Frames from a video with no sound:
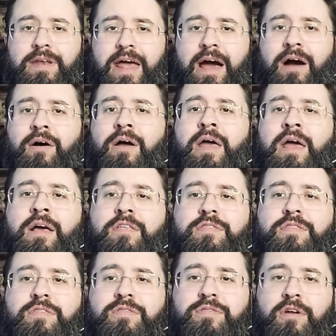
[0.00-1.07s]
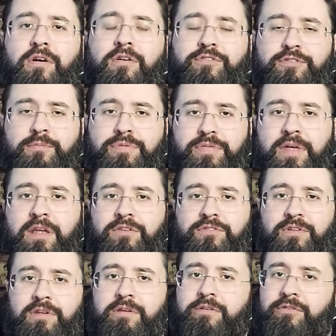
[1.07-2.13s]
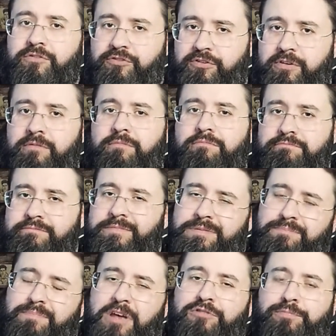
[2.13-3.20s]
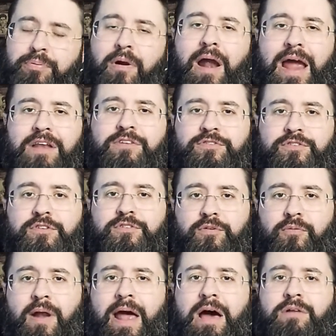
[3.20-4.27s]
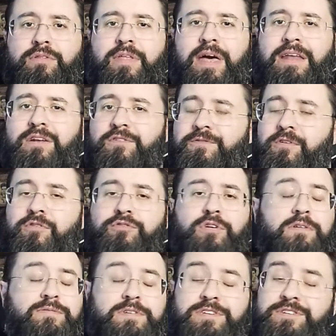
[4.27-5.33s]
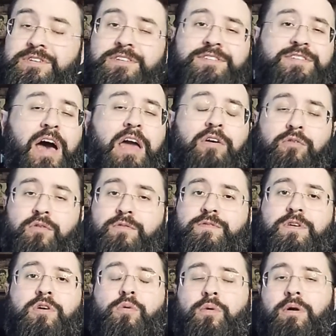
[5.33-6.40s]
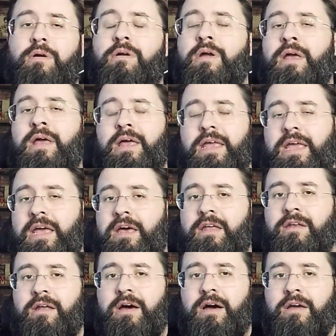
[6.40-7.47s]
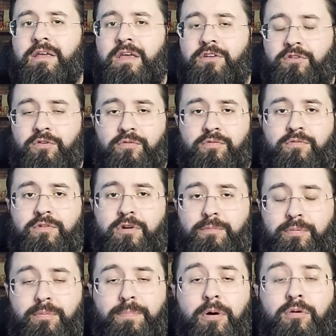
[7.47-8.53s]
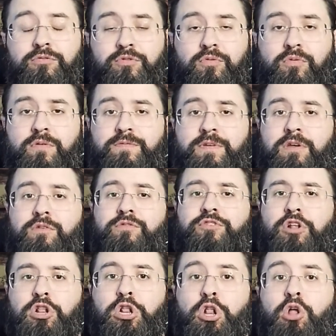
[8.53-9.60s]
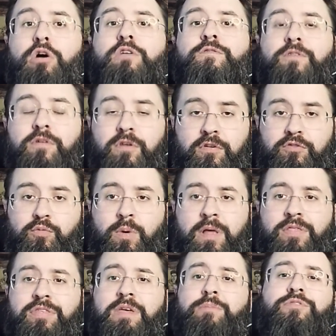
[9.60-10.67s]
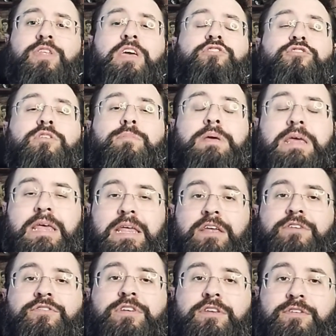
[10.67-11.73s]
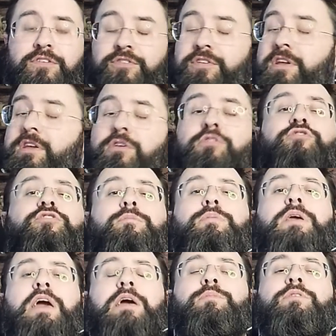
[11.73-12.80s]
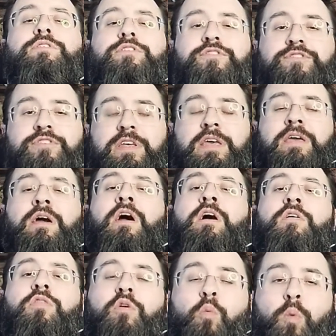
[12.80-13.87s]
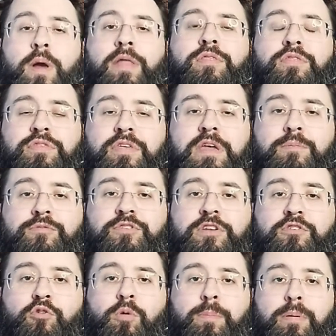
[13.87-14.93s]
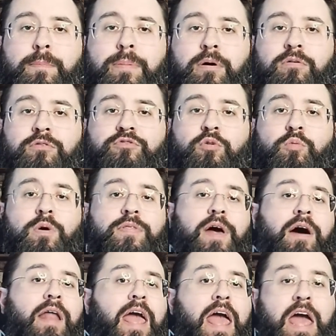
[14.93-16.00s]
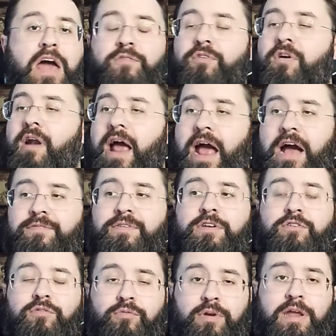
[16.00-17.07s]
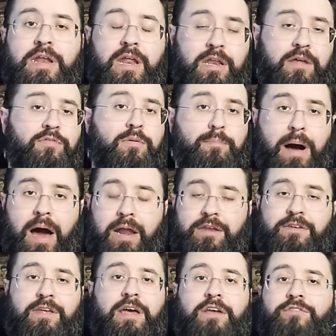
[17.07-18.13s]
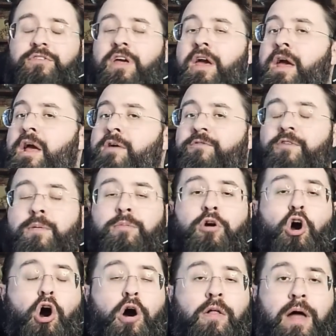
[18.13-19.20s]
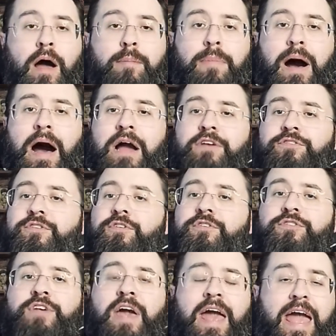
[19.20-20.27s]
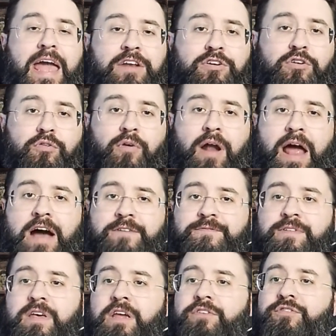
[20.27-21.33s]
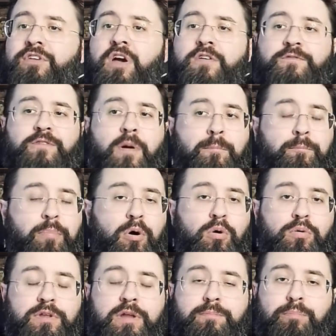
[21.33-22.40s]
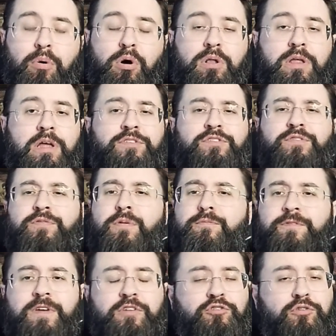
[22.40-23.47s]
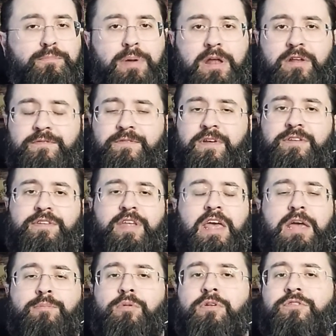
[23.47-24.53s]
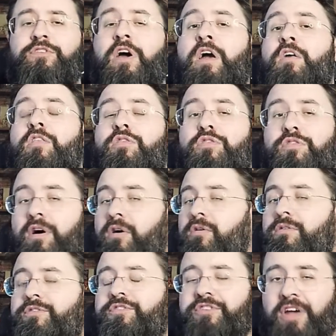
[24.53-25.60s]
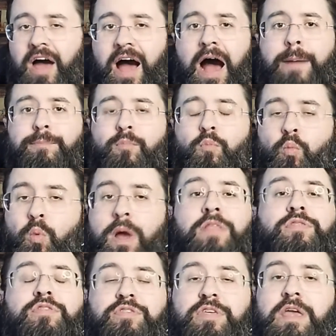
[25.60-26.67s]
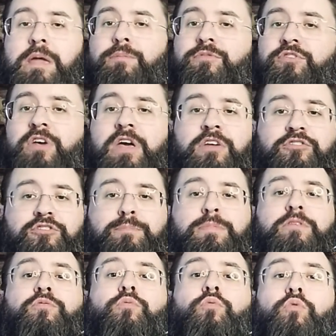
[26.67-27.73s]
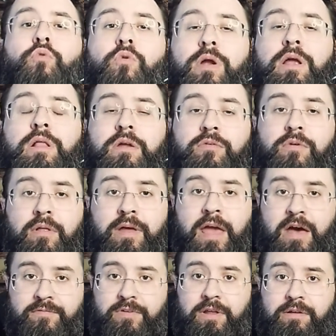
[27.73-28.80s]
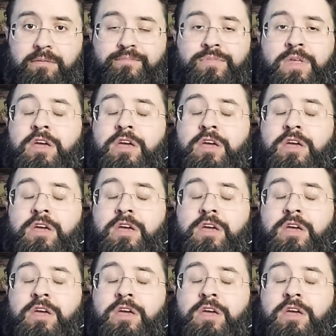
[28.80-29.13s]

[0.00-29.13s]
Now, there are some things that you should, best practices around that. Now, first off, you should assign a reviewer in your proposal reviews to look for those win themes. They should be easy to see. You should be able to see the win themes in your proposal without ever having to read any of the body text. From call-out boxes and graphics, from bolded bullets, from feature benefit tables, those top win themes should be really, really evident.